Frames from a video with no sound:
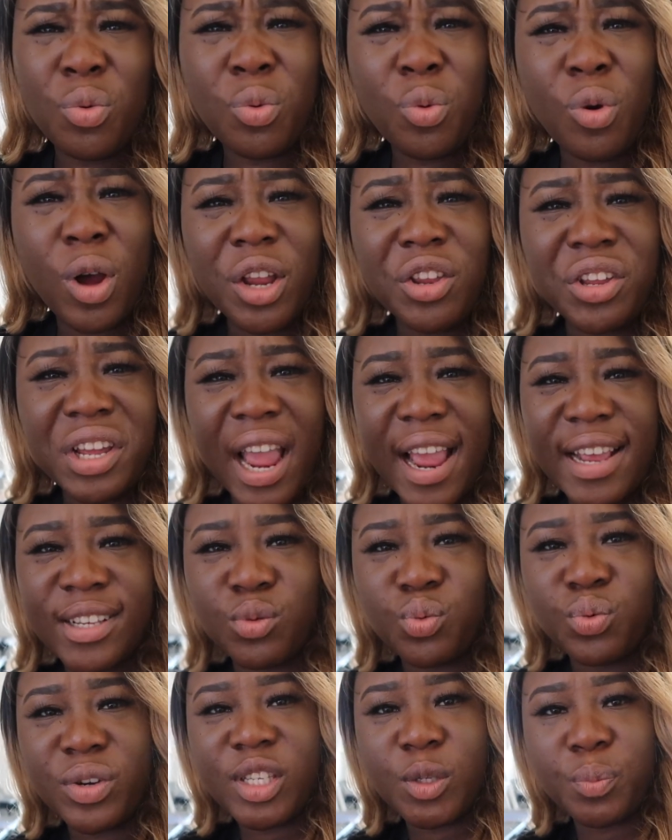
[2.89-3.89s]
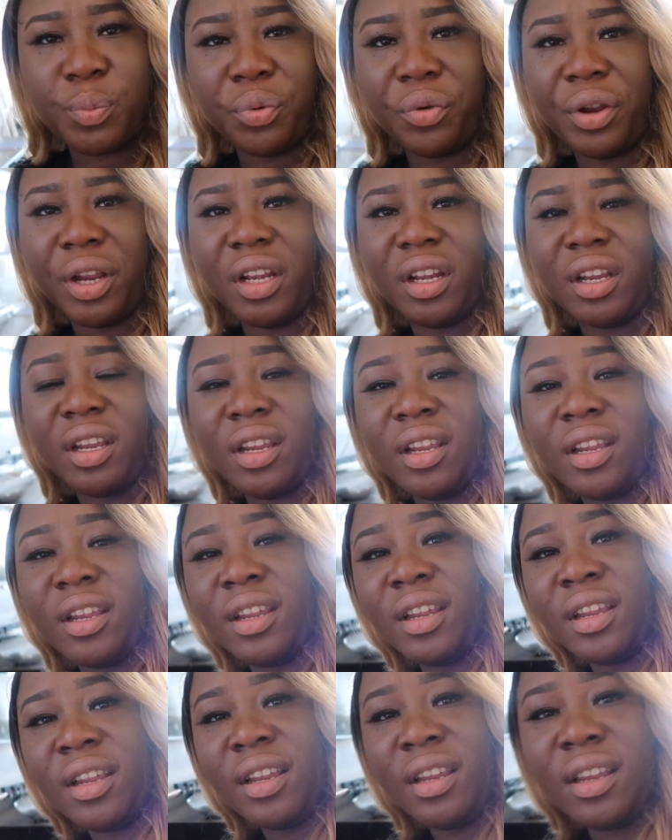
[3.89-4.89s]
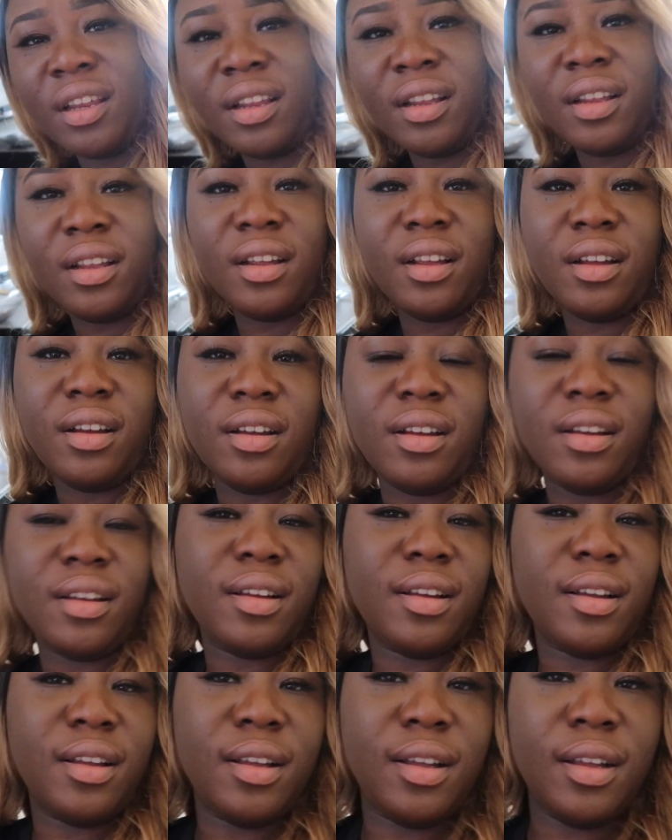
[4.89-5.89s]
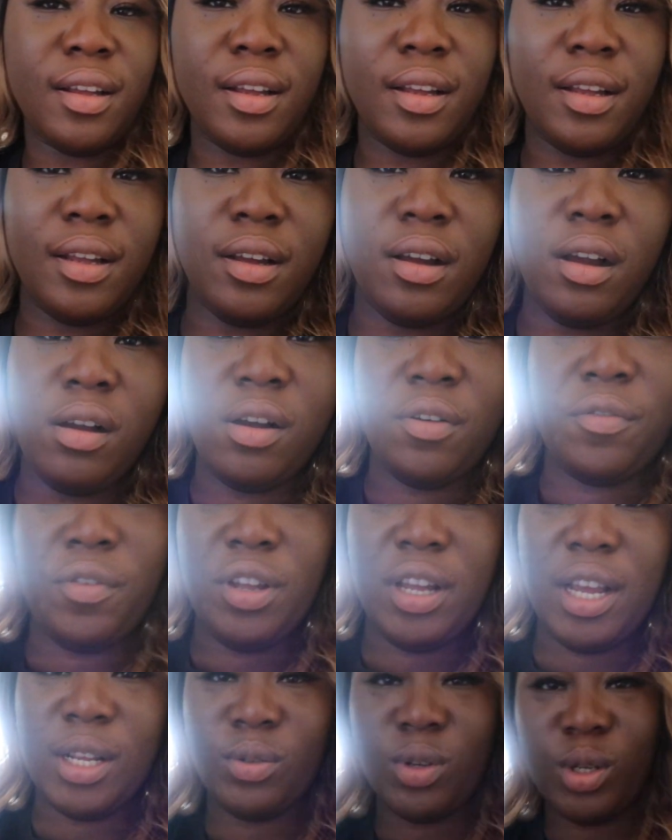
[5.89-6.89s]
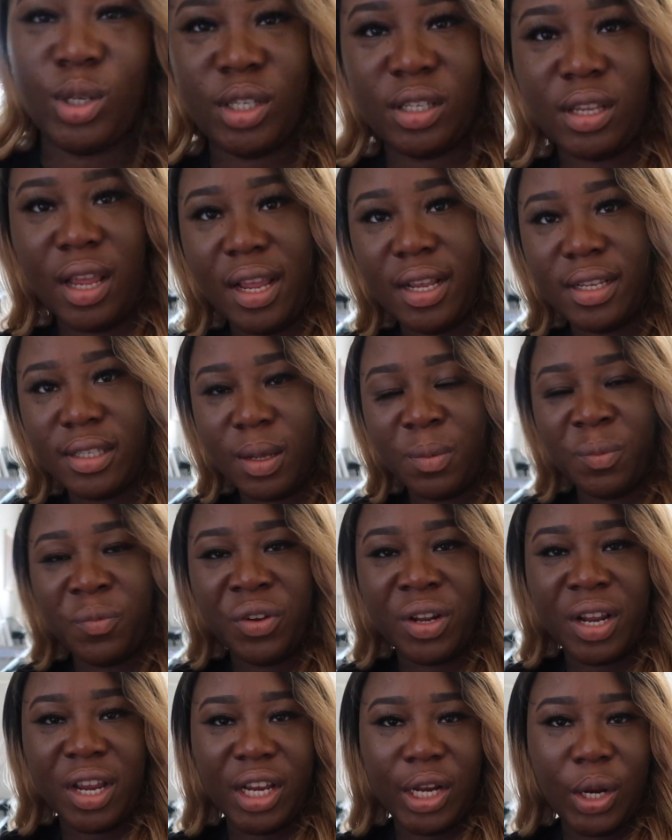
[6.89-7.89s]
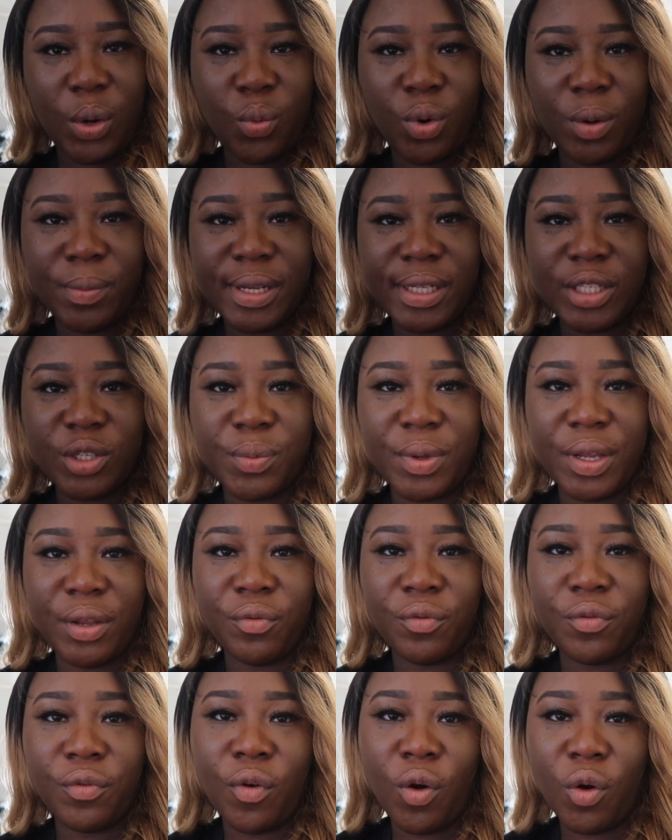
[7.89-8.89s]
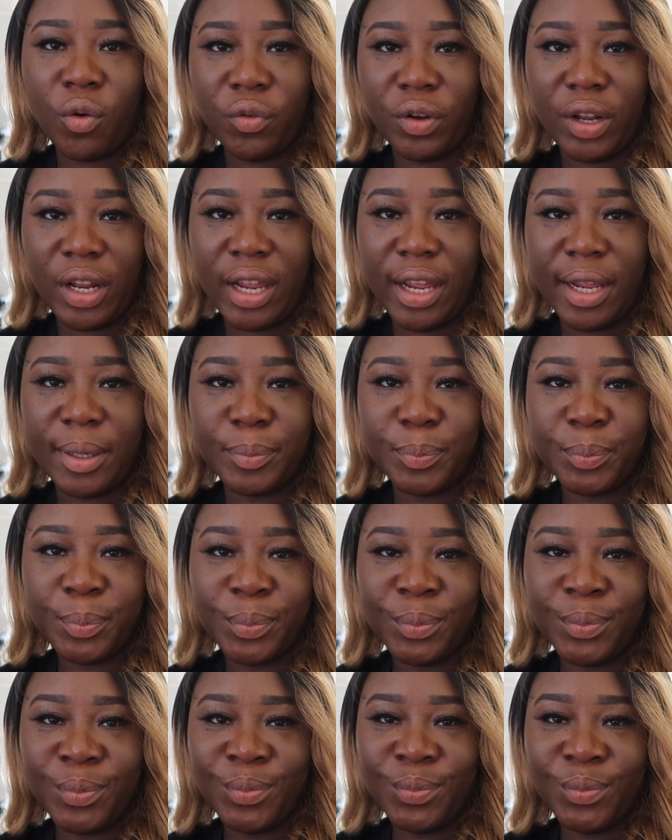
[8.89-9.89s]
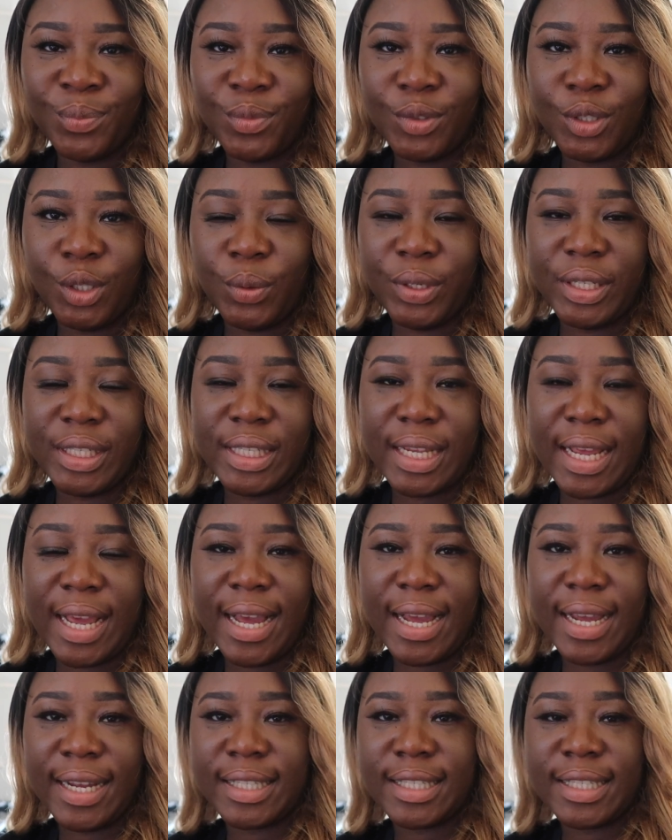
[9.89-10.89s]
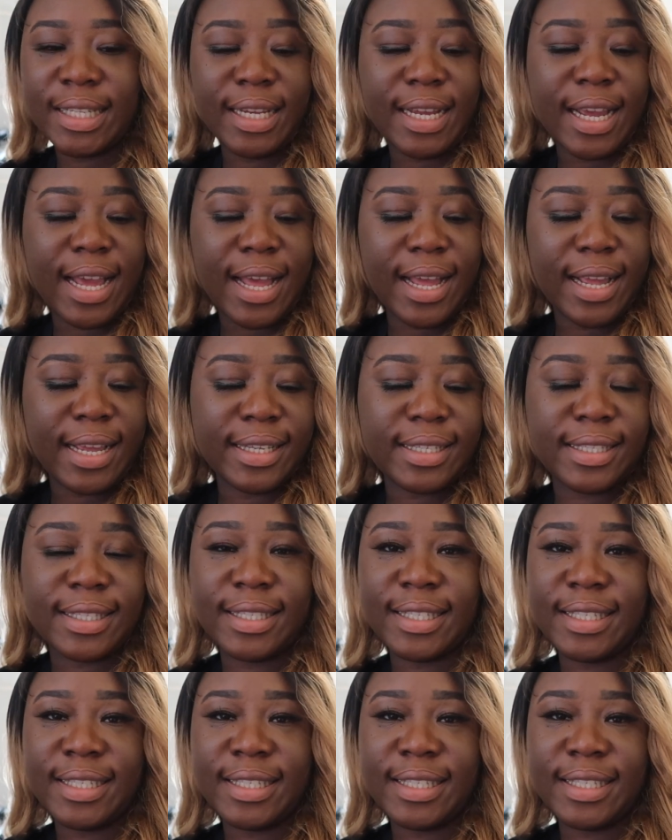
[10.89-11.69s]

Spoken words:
Why are you guys whispering? Oh, I thought you guys were saying something that you didn't want me to be involved in it. No. You want to say hi to the guys?